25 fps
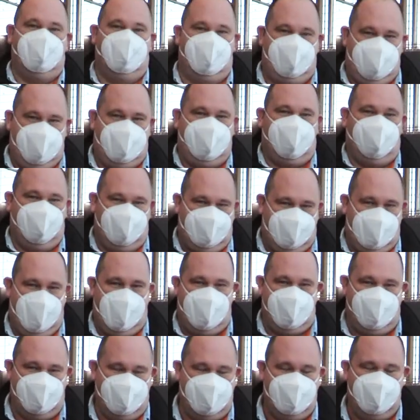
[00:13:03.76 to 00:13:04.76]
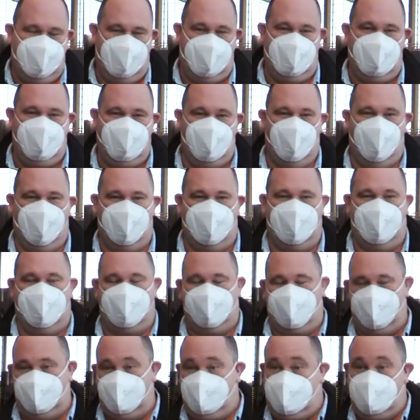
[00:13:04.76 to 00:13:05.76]
with people again in Europe,
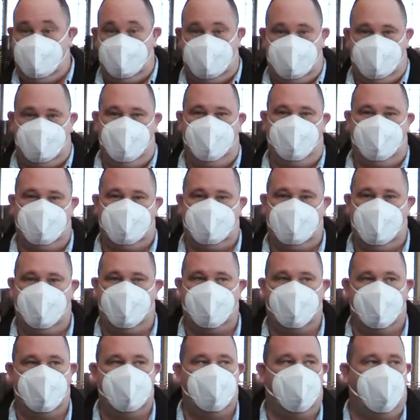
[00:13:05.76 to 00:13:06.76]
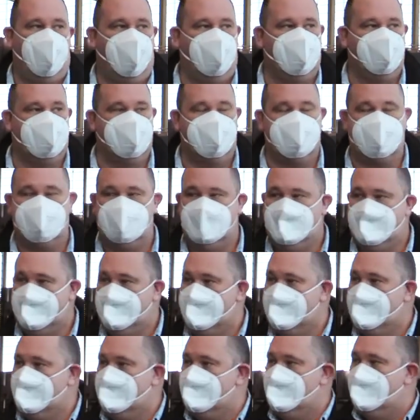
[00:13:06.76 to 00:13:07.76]
which is super, super important.
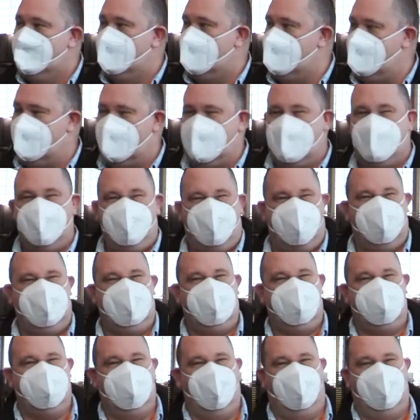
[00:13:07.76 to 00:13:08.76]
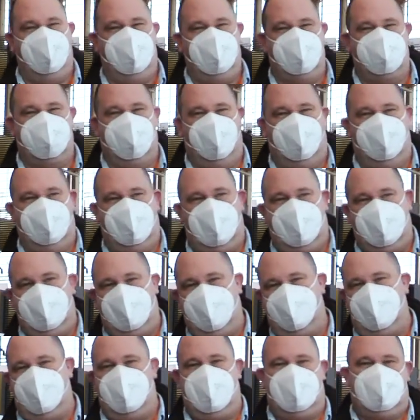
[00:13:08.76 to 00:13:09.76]
And I am pretty sure that sort of like
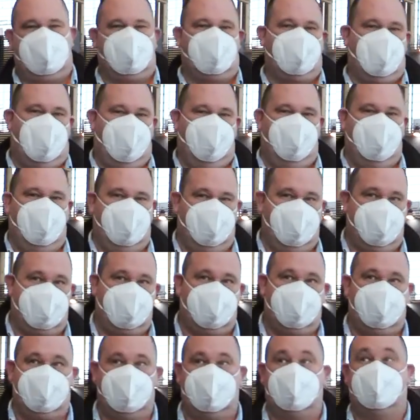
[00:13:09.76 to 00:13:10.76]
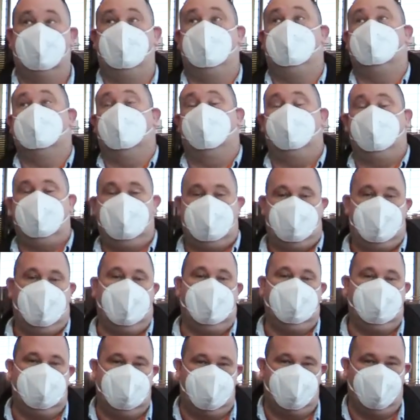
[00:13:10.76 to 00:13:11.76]
in the next 12 months, these empty
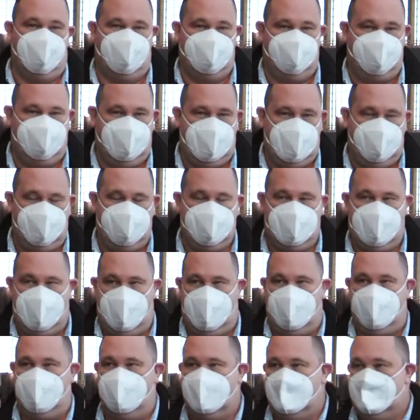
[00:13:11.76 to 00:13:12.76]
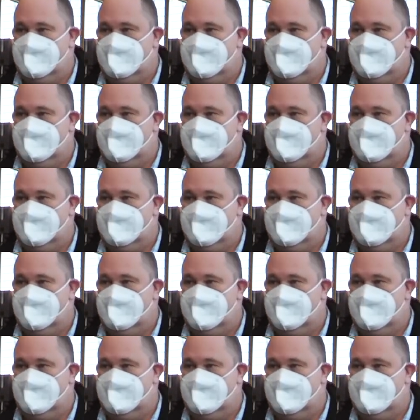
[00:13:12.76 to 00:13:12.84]
spaces will fill up again.